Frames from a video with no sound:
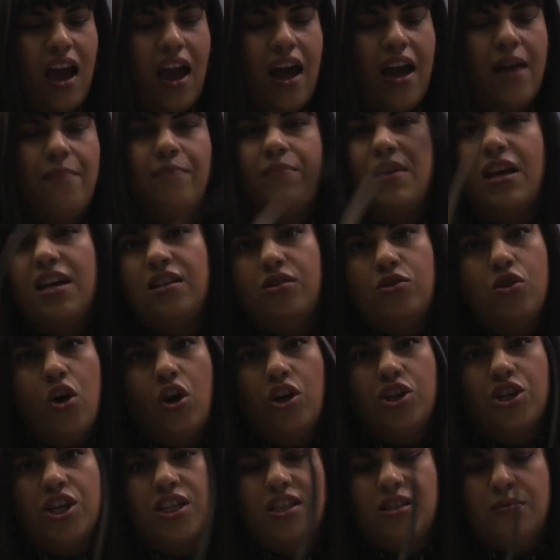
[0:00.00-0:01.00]
It's
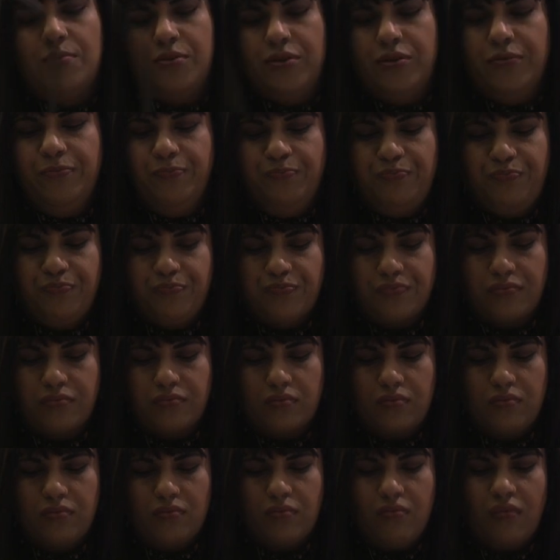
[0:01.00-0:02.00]
not adjustable.
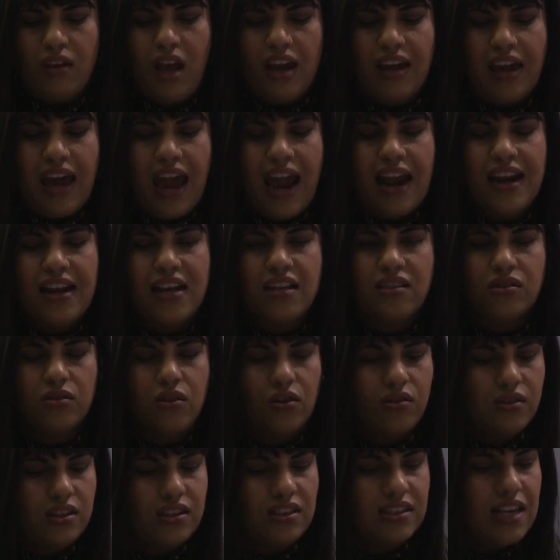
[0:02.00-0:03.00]
Again, it's
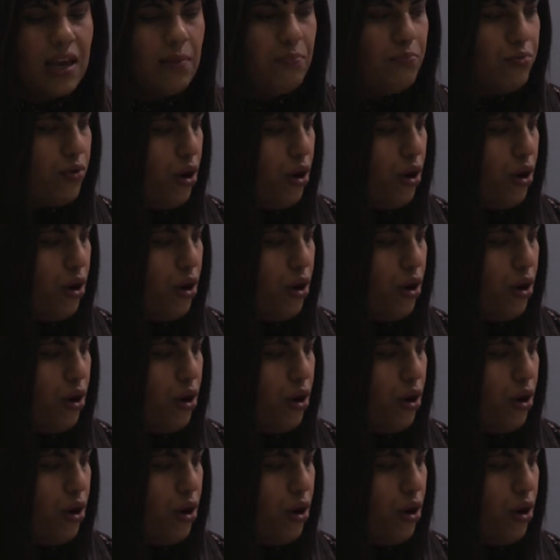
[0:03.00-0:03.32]
got the same